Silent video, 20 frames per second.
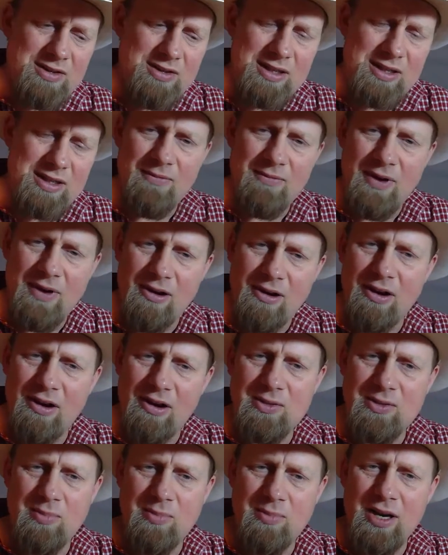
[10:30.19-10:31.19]
the
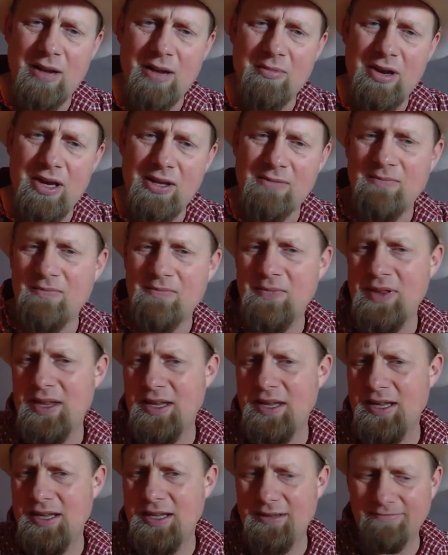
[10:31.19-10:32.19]
variance, but I mean,
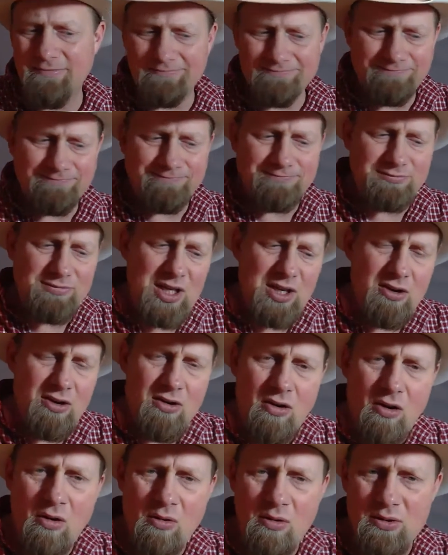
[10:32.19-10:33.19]
you
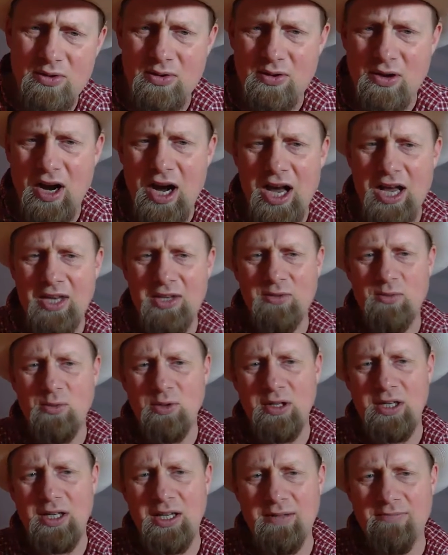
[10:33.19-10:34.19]
know, owner's draw is
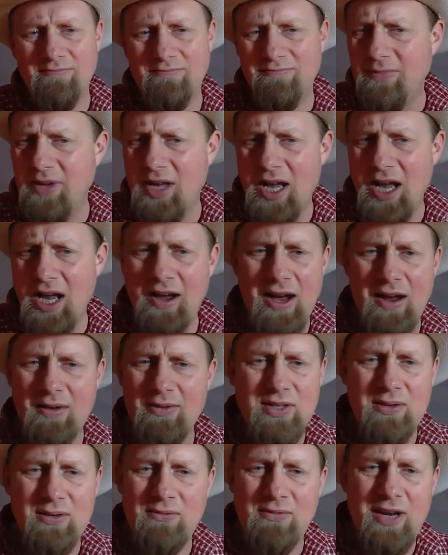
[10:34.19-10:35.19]
really.
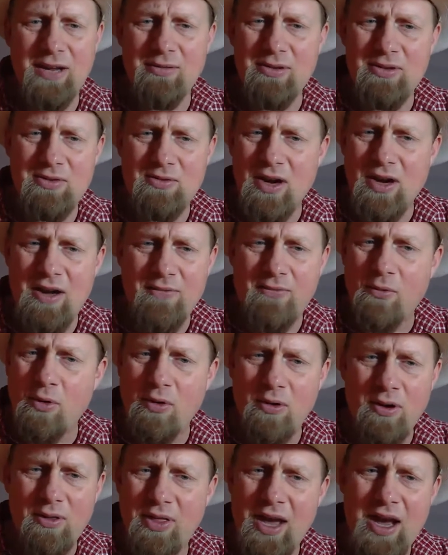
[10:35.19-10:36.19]
I've seen families draw
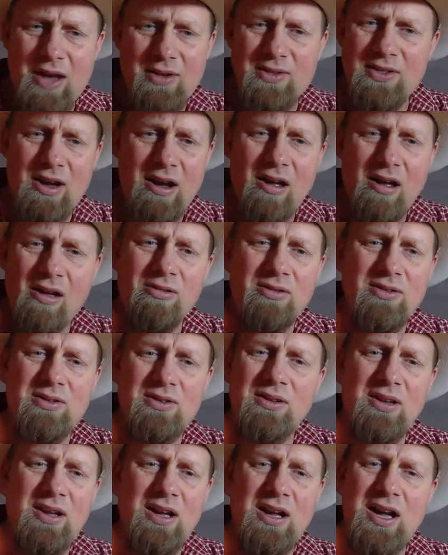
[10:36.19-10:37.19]

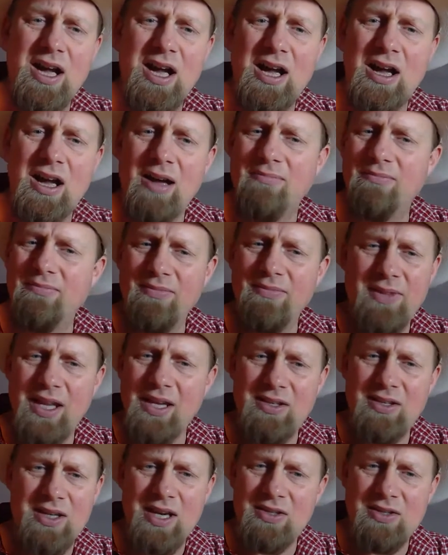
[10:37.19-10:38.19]
$400,000.
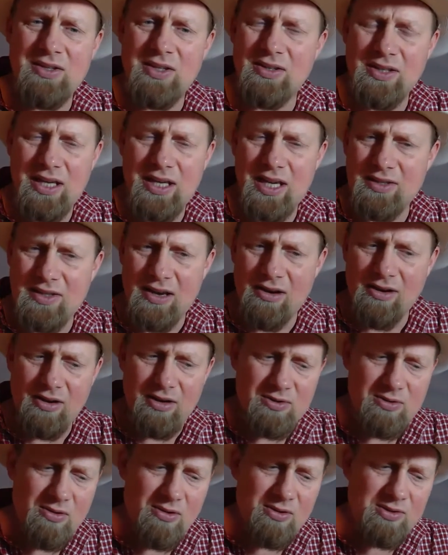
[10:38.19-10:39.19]
It just gets out of
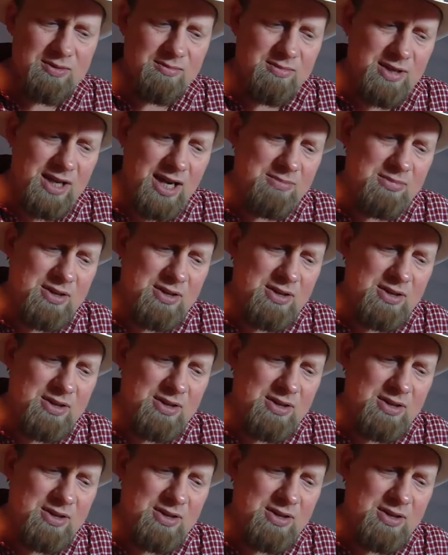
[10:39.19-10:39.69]
control sometimes.